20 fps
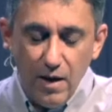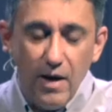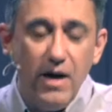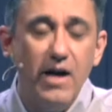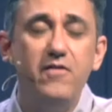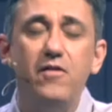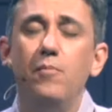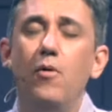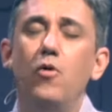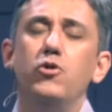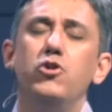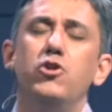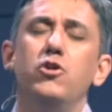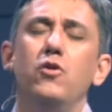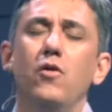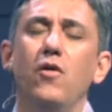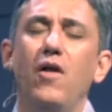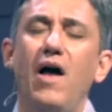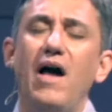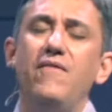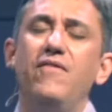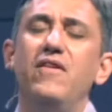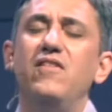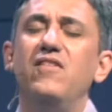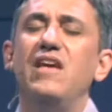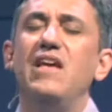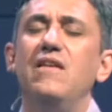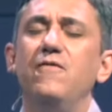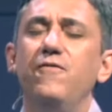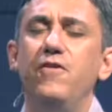His emotional life is
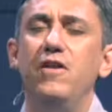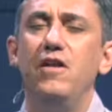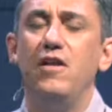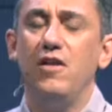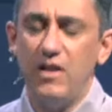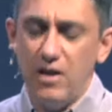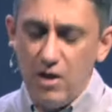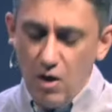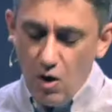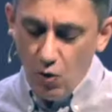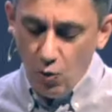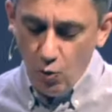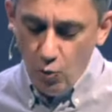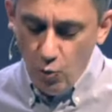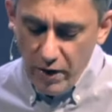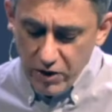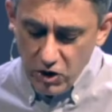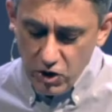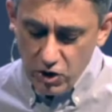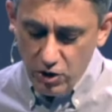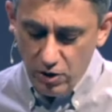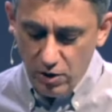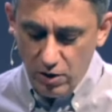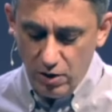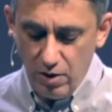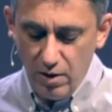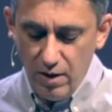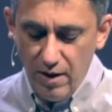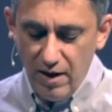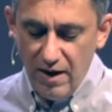infinitely
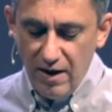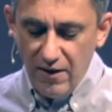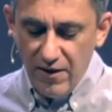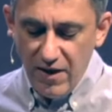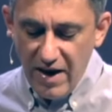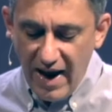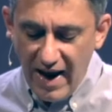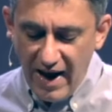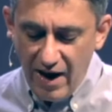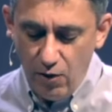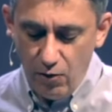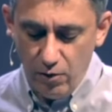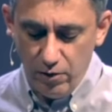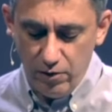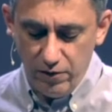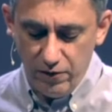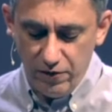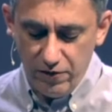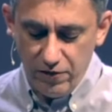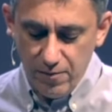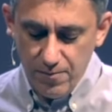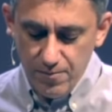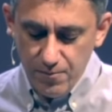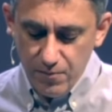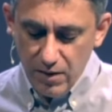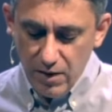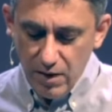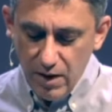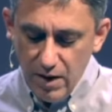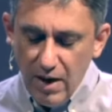richer than ours.
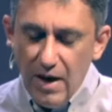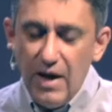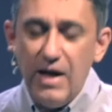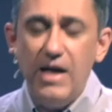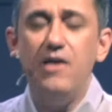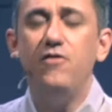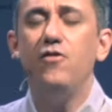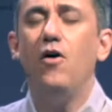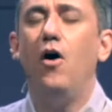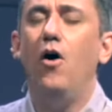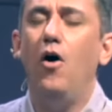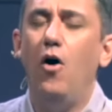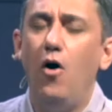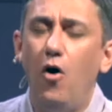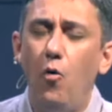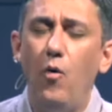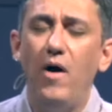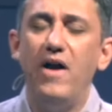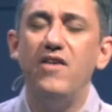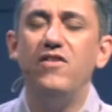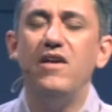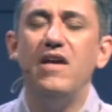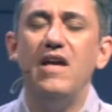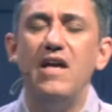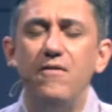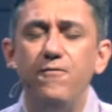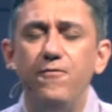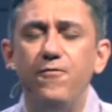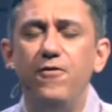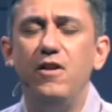He is always
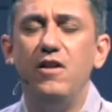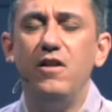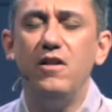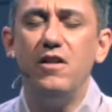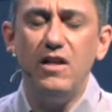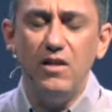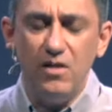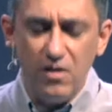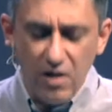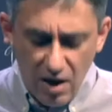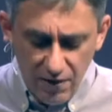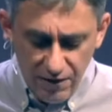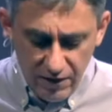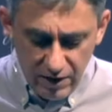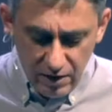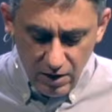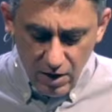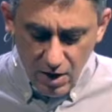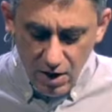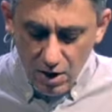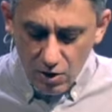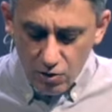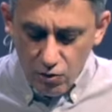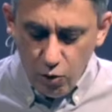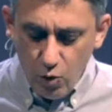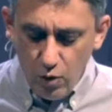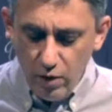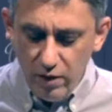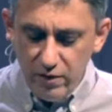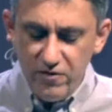infinitely loving
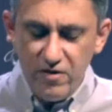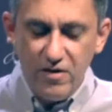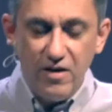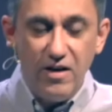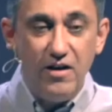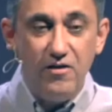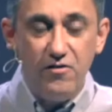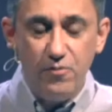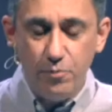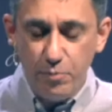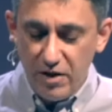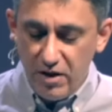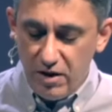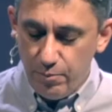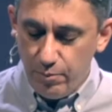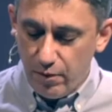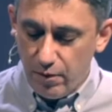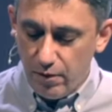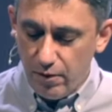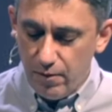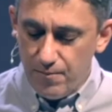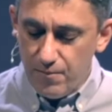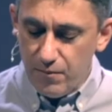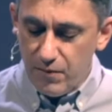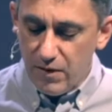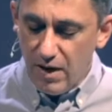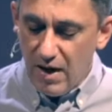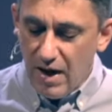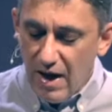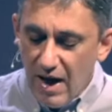towards his people
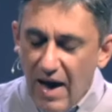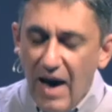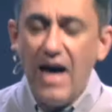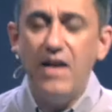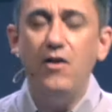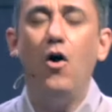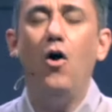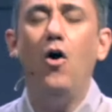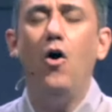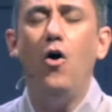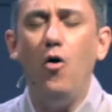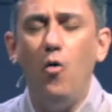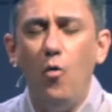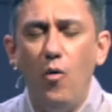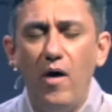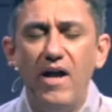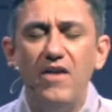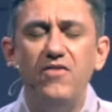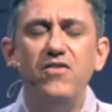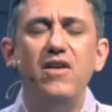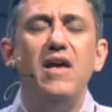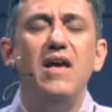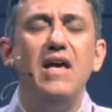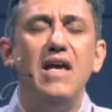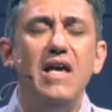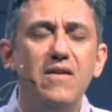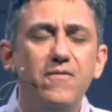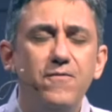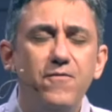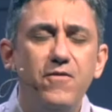and always
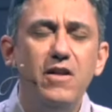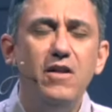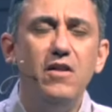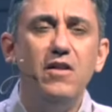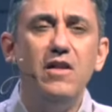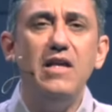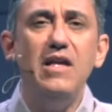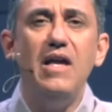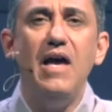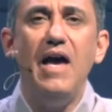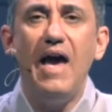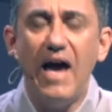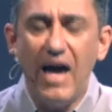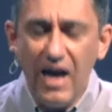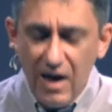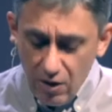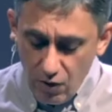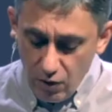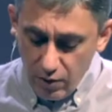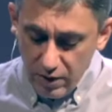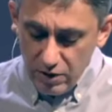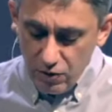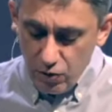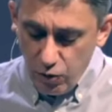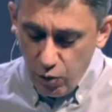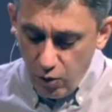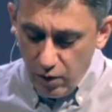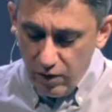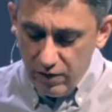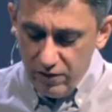infinitely angry
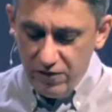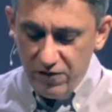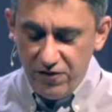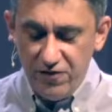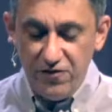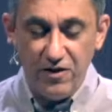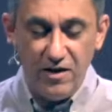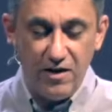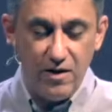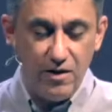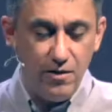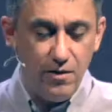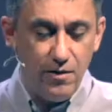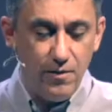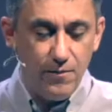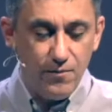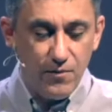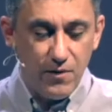towards sin